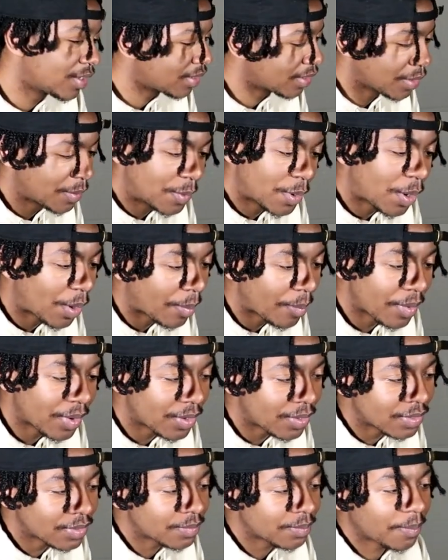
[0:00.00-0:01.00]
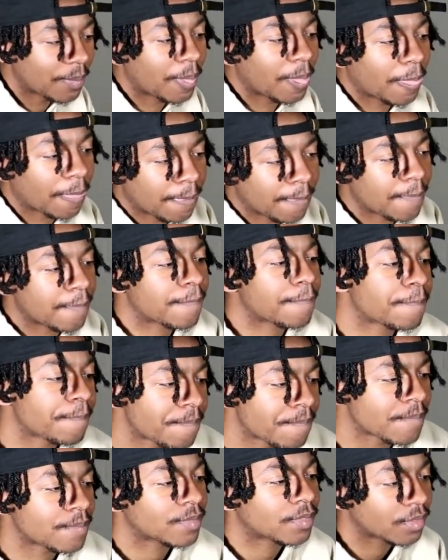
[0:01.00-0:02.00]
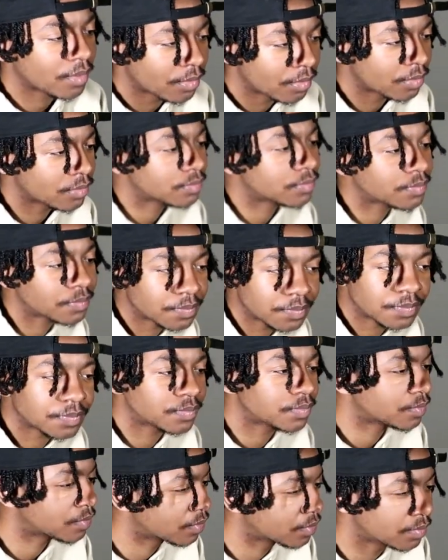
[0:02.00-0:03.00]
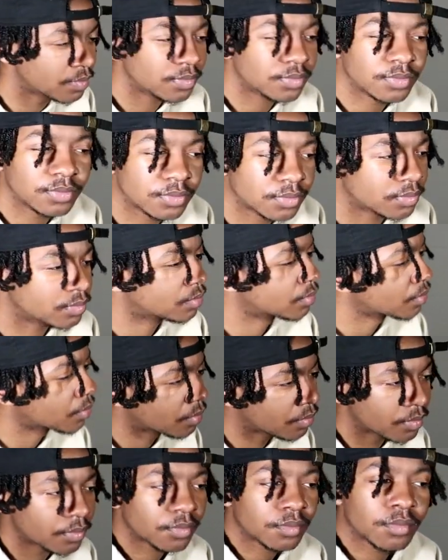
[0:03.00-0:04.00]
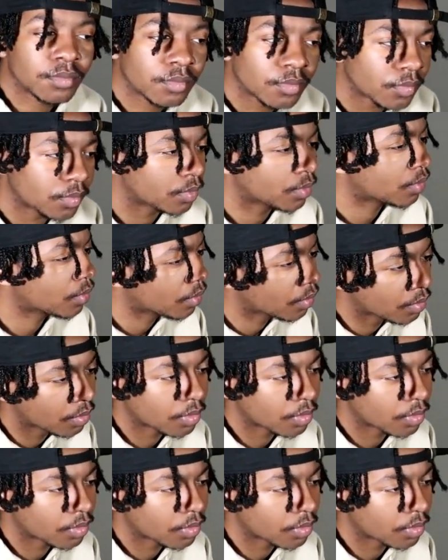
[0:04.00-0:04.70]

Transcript: Come on. the bad. See the fans and I keep it moving. My young women feeling the track.